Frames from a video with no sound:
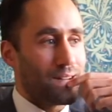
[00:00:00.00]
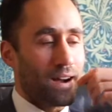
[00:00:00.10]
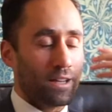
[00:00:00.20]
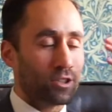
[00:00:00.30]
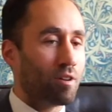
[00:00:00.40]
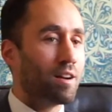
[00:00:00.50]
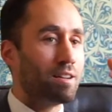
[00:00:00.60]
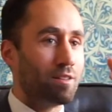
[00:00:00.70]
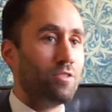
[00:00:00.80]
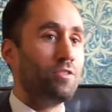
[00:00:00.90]
I
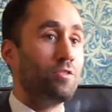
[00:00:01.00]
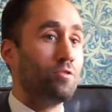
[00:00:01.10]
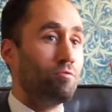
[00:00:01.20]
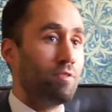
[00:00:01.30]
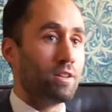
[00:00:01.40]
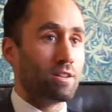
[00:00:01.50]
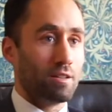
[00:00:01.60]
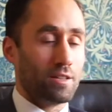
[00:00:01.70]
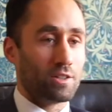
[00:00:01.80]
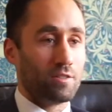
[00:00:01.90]
tried the new regional
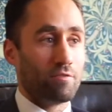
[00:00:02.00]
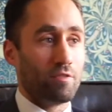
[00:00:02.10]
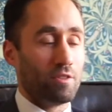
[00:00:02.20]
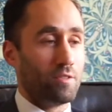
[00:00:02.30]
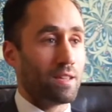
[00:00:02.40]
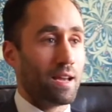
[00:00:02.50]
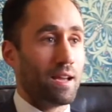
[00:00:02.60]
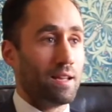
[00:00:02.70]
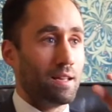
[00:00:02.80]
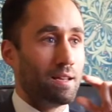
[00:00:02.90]
edition for the
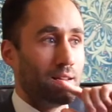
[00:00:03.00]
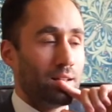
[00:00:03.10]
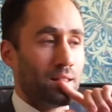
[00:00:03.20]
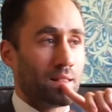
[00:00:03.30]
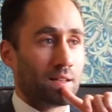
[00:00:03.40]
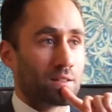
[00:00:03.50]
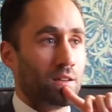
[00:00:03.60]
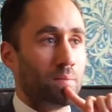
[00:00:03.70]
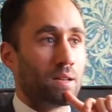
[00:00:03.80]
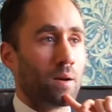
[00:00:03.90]
UK that's going
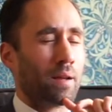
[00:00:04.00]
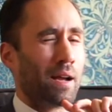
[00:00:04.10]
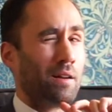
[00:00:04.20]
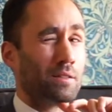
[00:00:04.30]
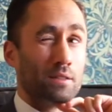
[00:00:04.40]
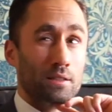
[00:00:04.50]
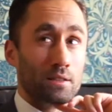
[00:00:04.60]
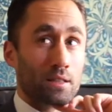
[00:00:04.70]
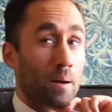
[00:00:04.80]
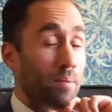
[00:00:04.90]
to be coming out in
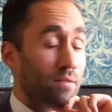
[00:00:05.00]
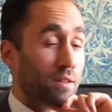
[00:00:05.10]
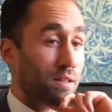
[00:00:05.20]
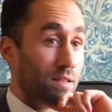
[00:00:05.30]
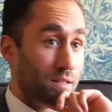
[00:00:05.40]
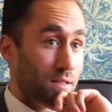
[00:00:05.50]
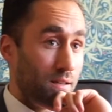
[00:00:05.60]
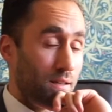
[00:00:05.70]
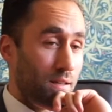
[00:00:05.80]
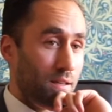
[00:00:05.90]
a couple of years.
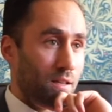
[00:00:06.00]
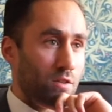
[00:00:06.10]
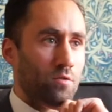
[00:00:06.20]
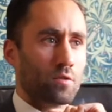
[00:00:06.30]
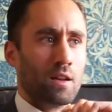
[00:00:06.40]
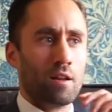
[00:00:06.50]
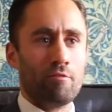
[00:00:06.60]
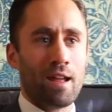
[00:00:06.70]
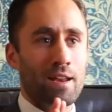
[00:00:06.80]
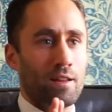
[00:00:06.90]
It's called the La
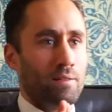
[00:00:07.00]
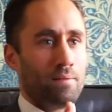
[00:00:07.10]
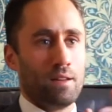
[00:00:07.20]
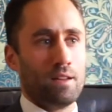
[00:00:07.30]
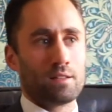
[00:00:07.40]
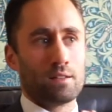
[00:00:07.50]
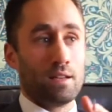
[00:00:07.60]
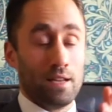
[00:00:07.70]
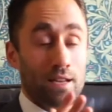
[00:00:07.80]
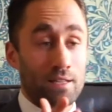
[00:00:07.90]
Reina, and it
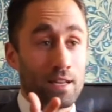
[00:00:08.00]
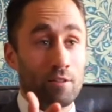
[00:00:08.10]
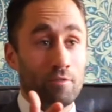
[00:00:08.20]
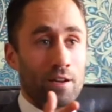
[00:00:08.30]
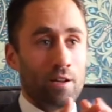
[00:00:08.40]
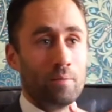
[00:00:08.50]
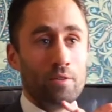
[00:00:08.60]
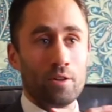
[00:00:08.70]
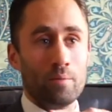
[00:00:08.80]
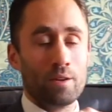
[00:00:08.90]
is an El Rey del
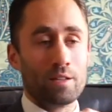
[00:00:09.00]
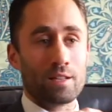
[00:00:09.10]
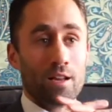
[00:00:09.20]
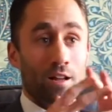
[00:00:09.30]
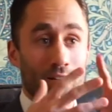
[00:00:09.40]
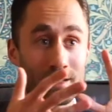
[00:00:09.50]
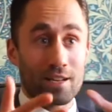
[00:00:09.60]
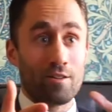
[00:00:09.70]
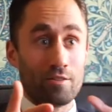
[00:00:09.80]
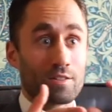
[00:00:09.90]
Mundo, but it's a
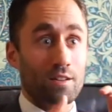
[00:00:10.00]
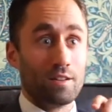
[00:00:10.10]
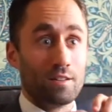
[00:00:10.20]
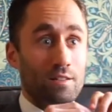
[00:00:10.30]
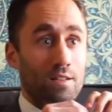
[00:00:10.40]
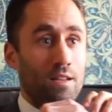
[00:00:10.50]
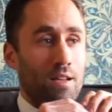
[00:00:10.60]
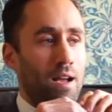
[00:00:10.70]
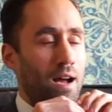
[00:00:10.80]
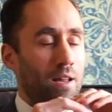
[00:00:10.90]
Lancero size,
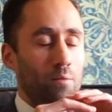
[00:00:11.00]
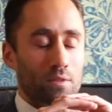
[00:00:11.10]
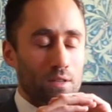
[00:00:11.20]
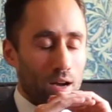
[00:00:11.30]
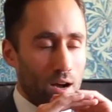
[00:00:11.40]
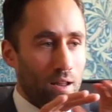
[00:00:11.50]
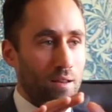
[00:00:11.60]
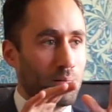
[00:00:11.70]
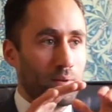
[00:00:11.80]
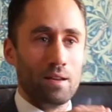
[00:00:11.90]
and it was
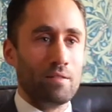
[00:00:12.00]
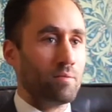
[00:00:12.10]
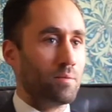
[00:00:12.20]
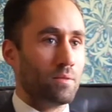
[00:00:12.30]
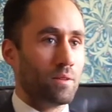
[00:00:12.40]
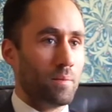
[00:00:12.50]
unbelievable.